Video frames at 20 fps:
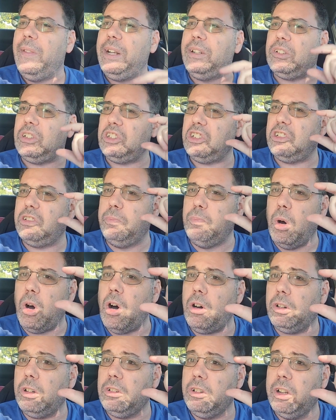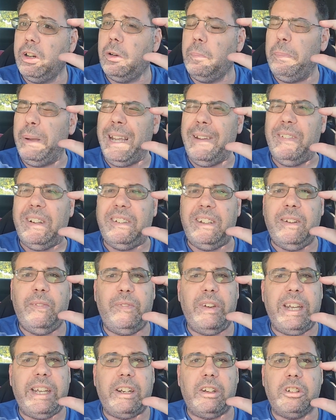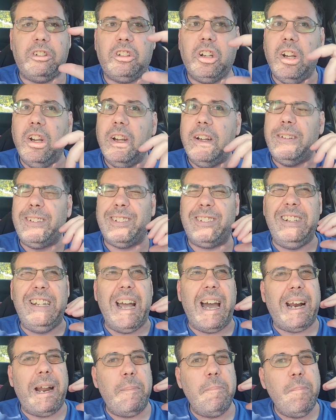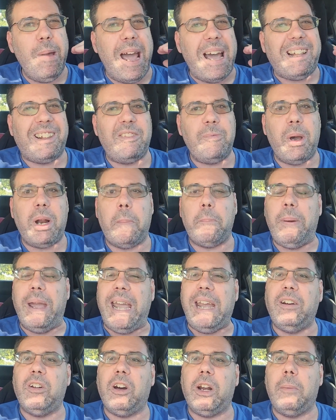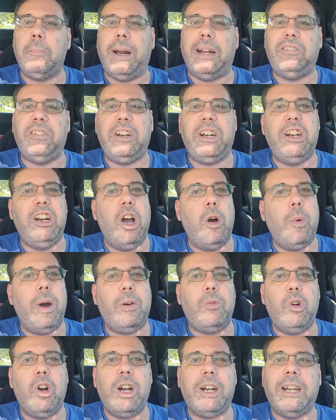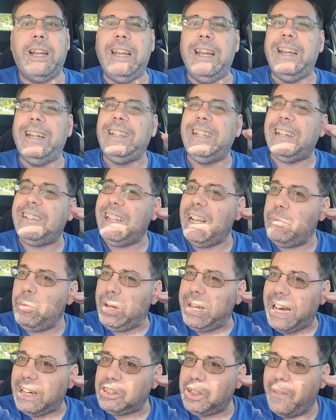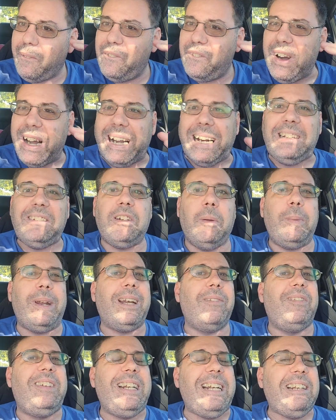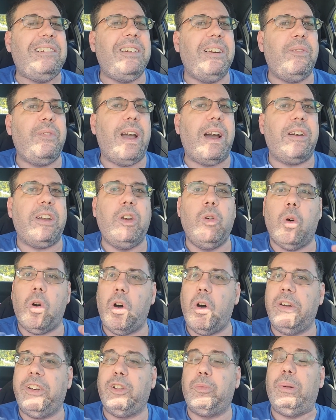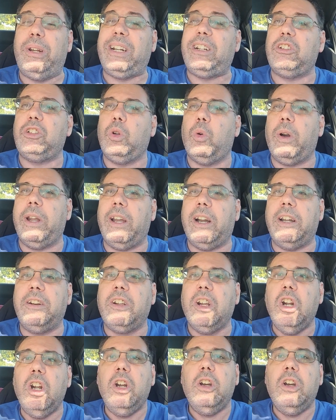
These are smaller little PVC figures. There's not a massive amount of paint on them, but I said, you know what, Rook? Let's see if we can actually find something of decent value on this particular toy hunt.